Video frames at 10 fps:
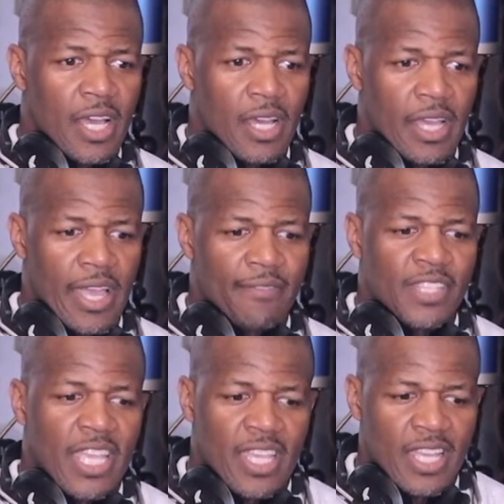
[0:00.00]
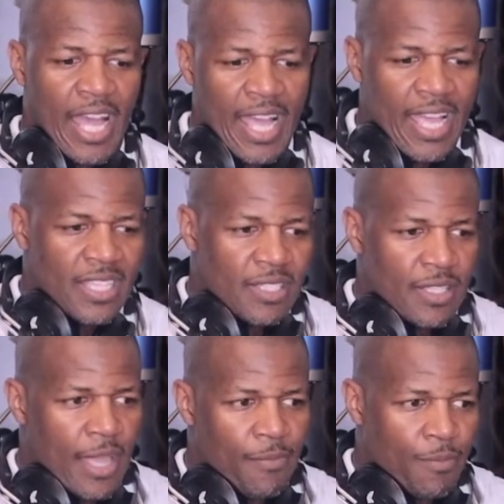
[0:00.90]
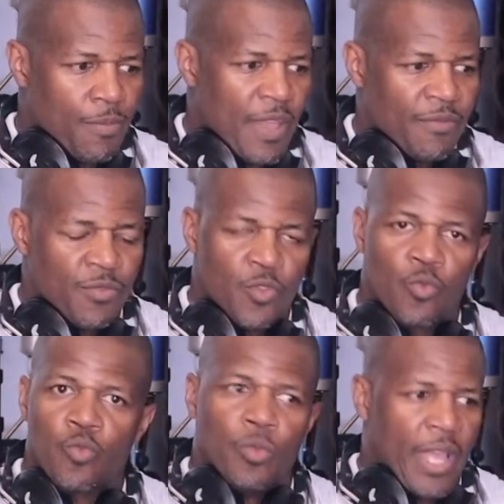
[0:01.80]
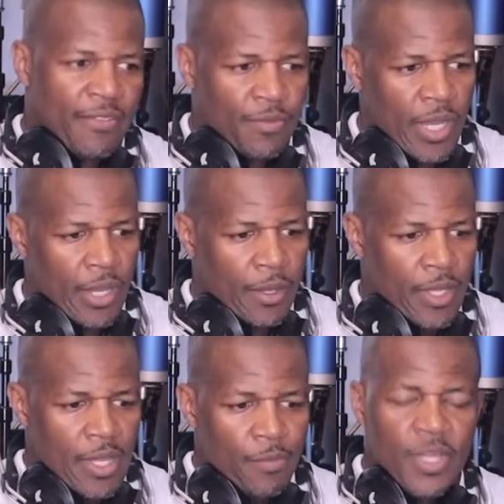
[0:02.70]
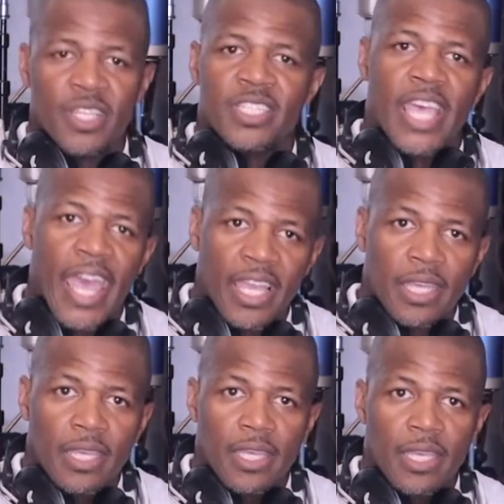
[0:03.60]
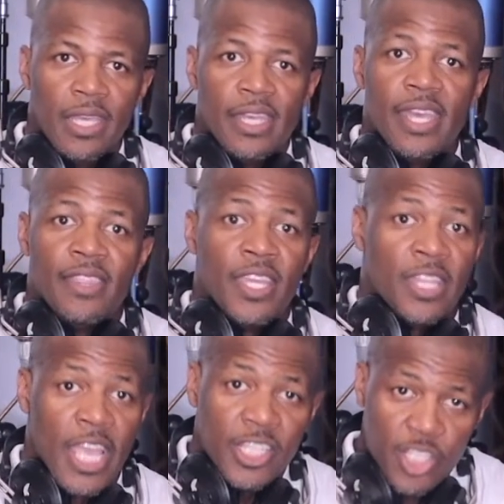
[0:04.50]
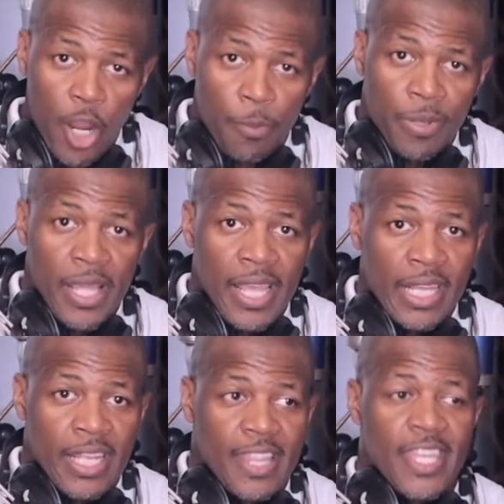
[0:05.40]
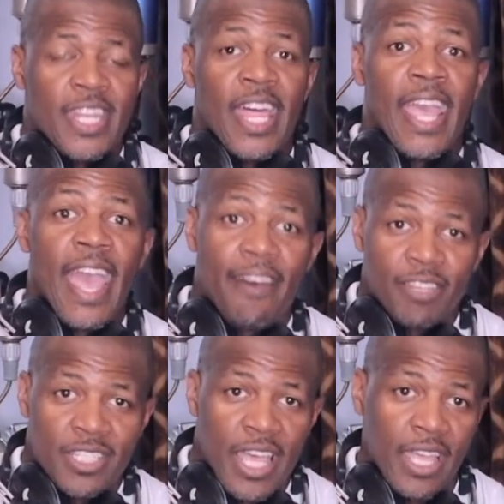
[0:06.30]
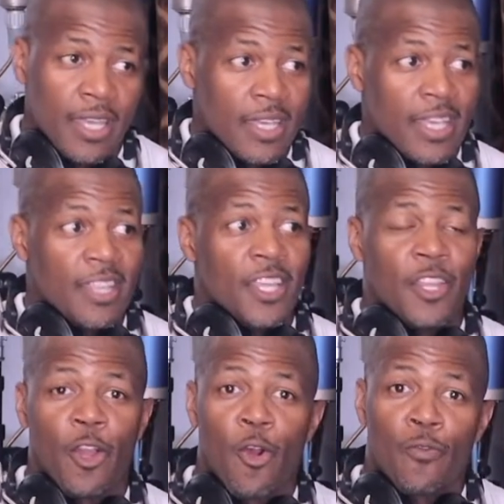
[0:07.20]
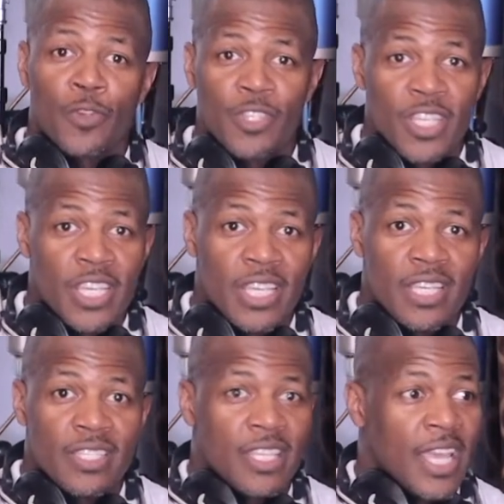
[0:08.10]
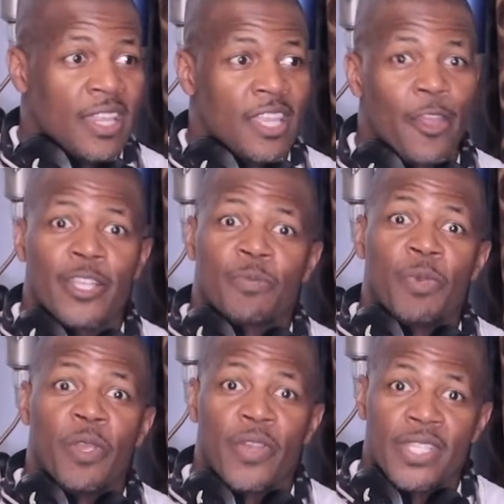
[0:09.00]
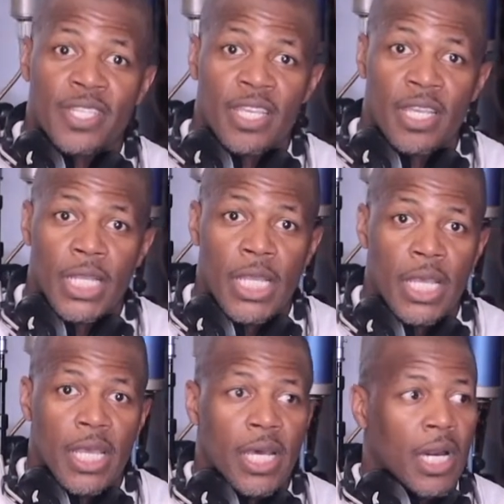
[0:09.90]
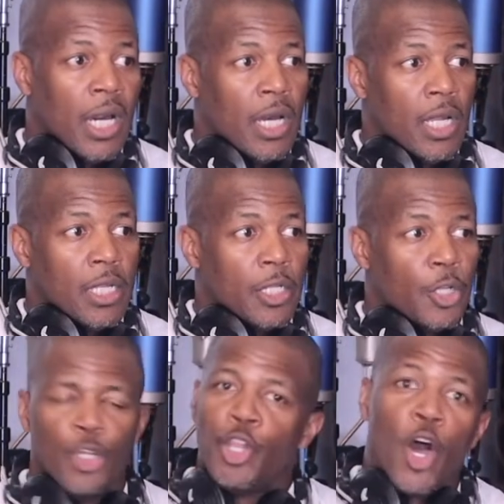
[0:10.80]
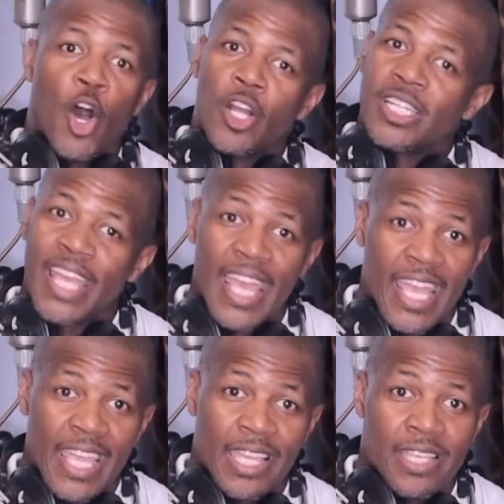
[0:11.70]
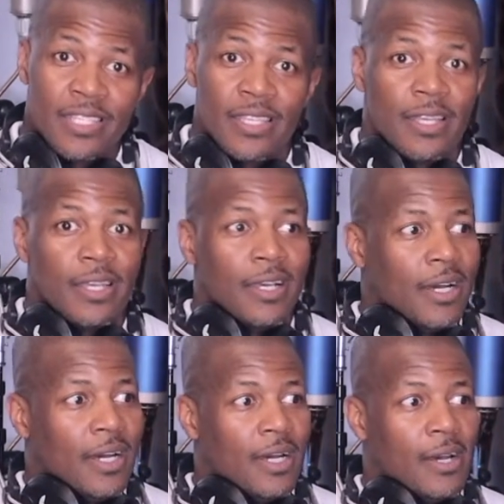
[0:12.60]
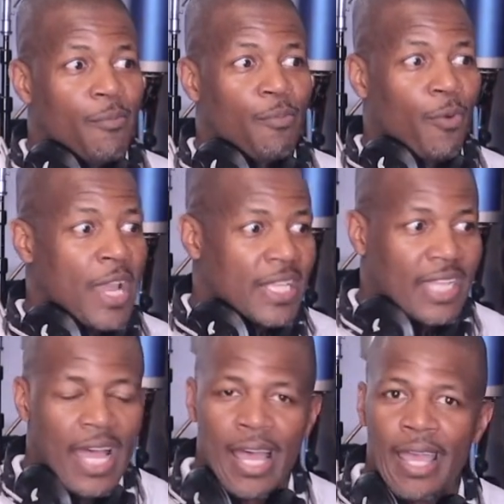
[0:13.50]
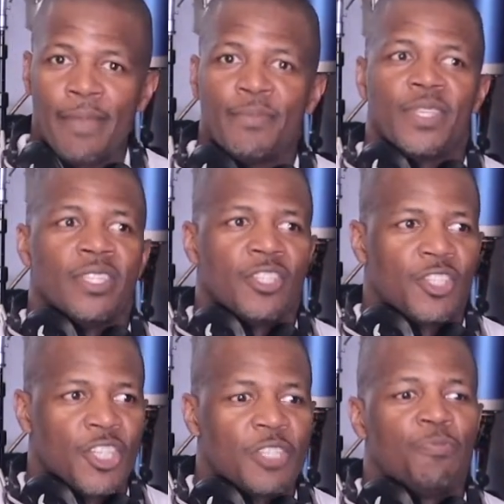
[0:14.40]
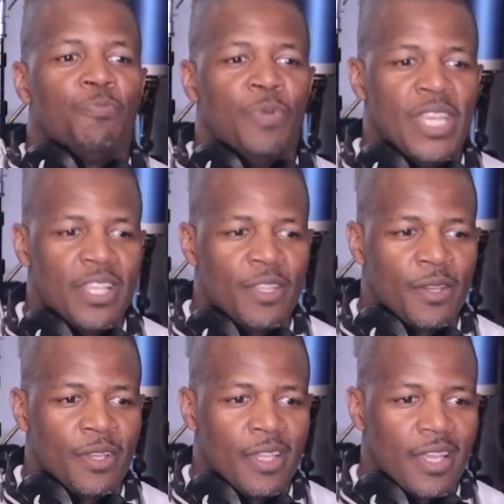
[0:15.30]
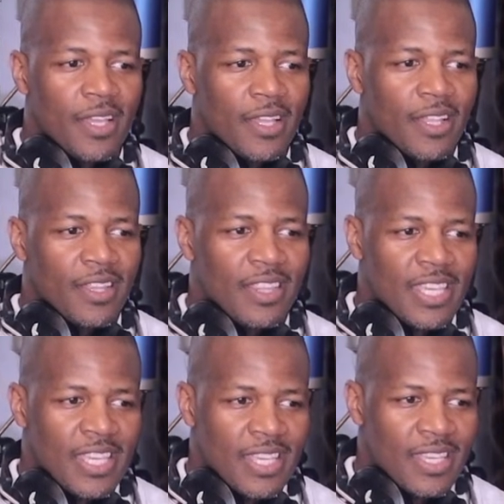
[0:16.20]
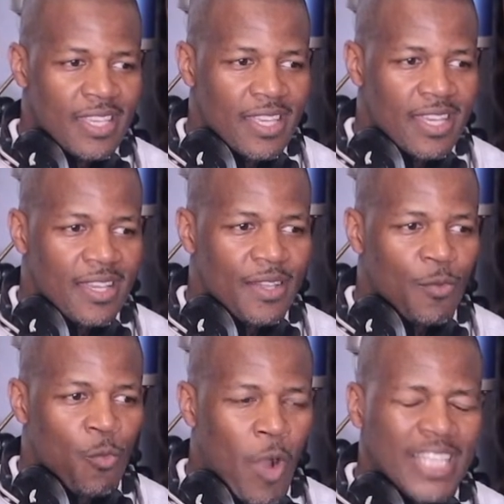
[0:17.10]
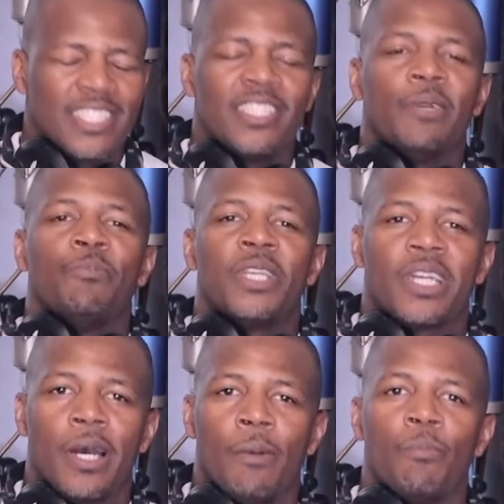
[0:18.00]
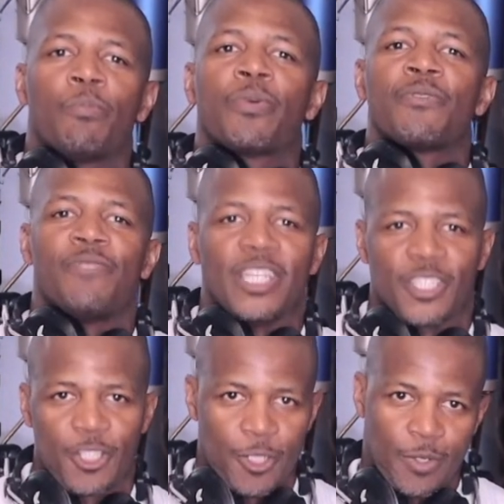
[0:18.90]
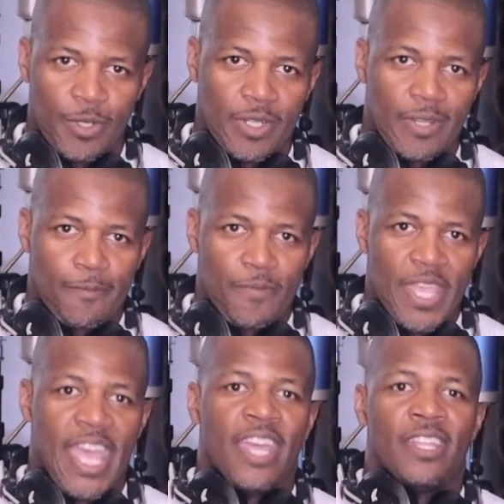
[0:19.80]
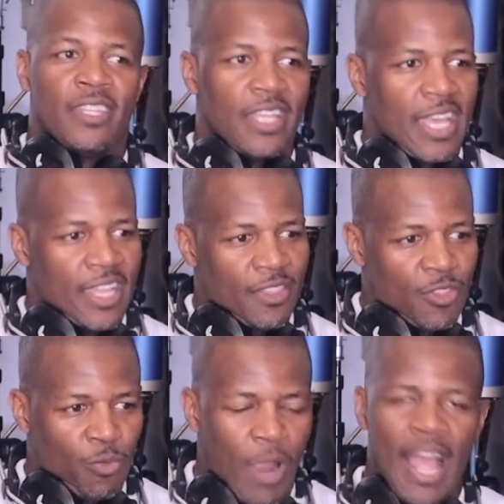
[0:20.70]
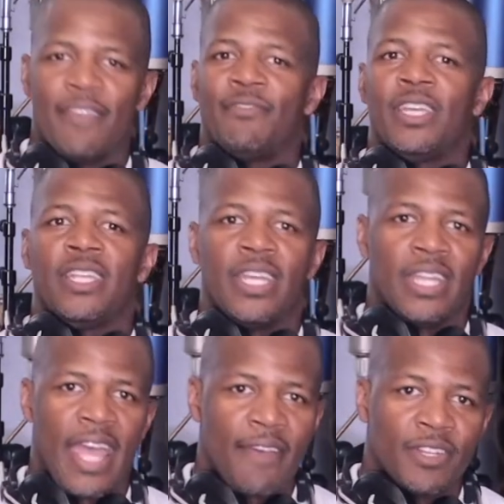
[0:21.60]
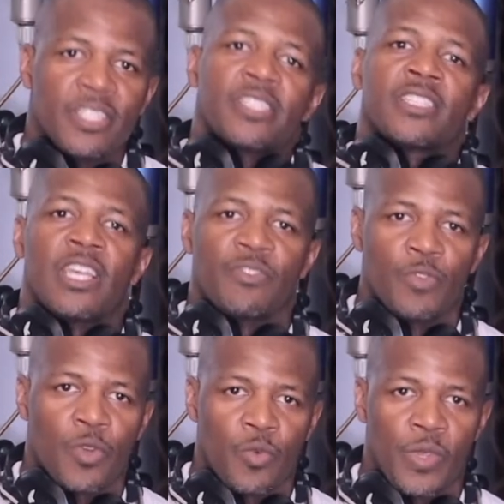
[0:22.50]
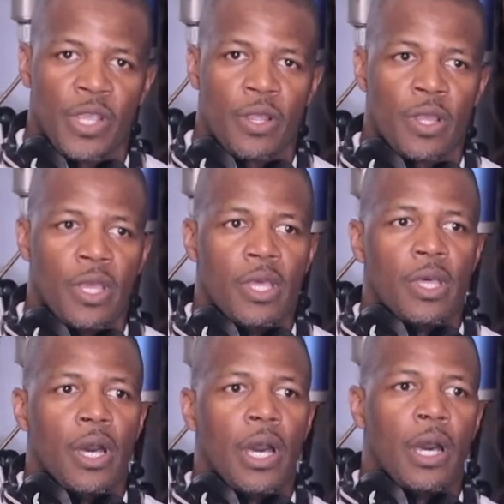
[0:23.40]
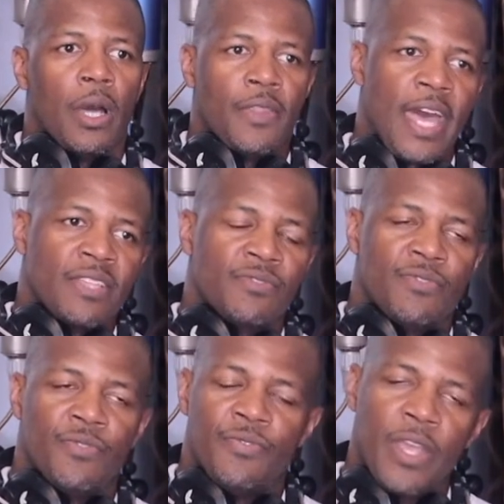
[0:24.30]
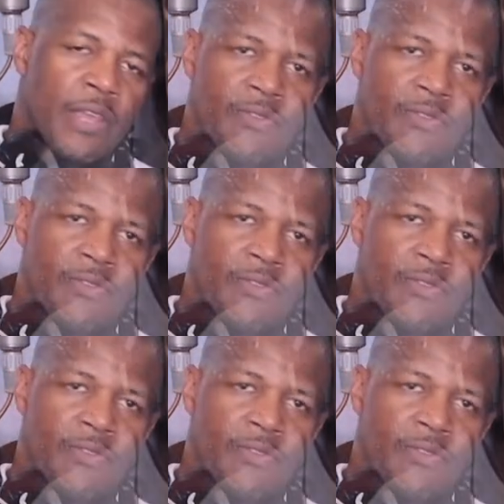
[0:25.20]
uh, have taken guys that have have uh, been a tech, and then they start playing, and then they have a tech, and then they're overseas and they're experiencing uh, long days, uh, break times, and just being the the watching them become professional and and thriving and having a successful career. Uh, that's very